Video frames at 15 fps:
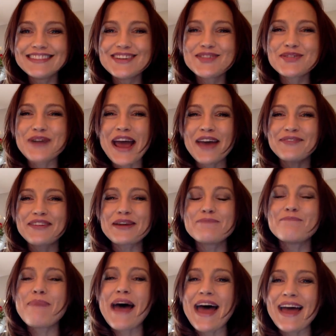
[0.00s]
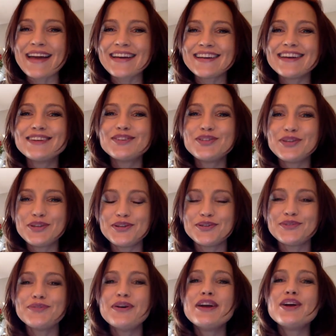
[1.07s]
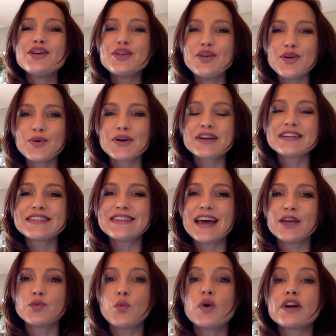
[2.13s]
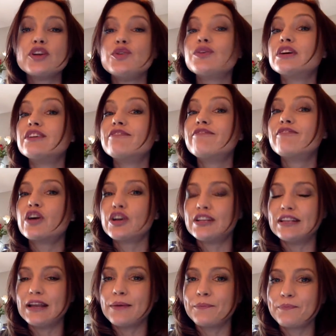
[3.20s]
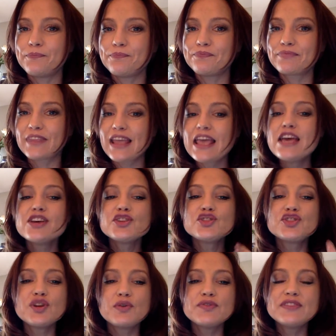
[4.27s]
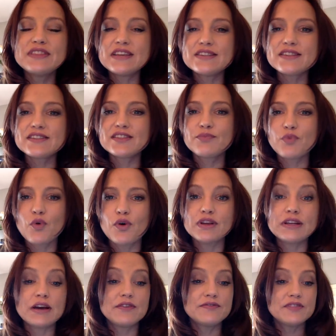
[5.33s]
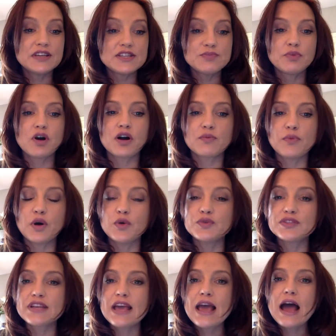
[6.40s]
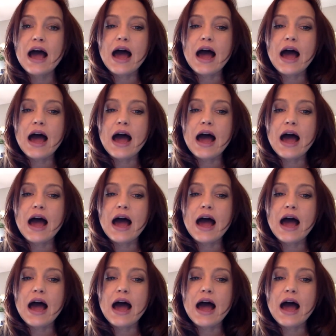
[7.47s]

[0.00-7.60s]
traffic back to your site where you convert them. So this is the point of this blog post.